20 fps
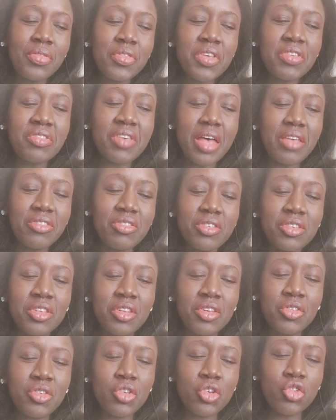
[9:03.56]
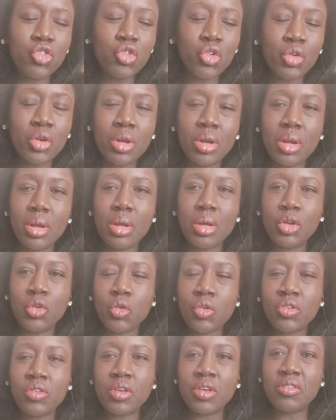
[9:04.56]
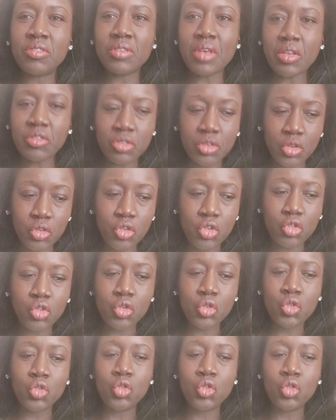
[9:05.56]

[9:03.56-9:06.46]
the son's decision, it was his son's decision